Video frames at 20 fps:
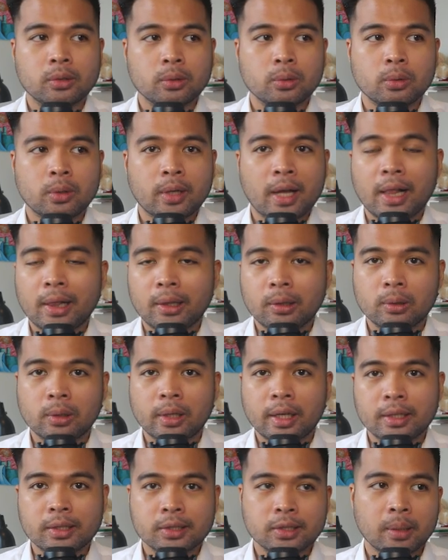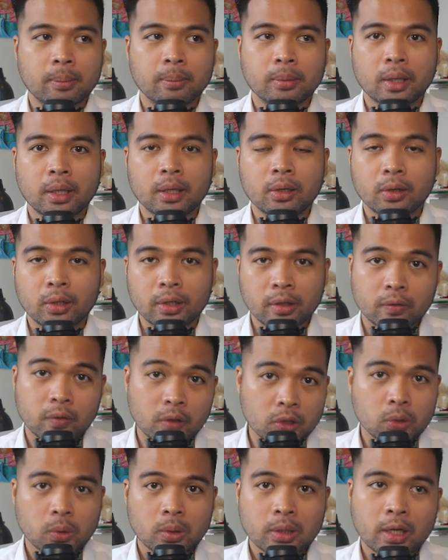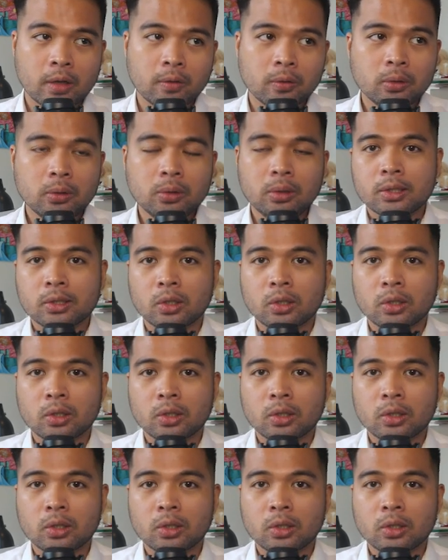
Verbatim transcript: to calculate something on a visual level.